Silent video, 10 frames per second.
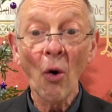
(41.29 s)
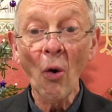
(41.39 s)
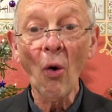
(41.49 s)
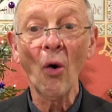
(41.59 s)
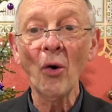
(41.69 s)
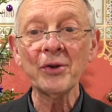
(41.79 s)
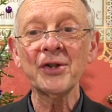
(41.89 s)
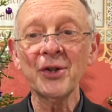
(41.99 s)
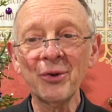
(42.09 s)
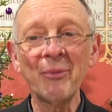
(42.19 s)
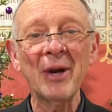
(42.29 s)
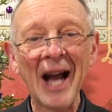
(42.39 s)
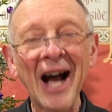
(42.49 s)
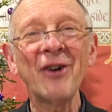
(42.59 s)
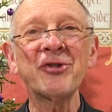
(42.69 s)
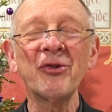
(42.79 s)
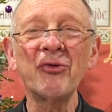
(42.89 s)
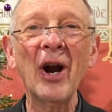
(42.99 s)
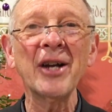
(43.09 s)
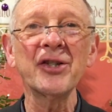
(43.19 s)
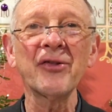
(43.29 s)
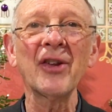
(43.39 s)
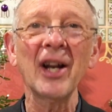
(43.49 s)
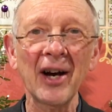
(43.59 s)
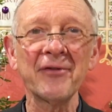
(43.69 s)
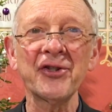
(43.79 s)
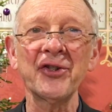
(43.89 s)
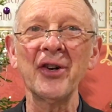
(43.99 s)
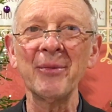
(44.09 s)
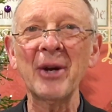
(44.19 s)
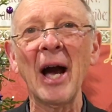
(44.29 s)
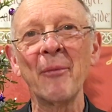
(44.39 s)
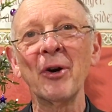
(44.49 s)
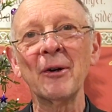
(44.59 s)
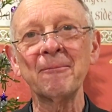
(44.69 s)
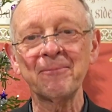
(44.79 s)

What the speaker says: or to be out of range of the live stream camera.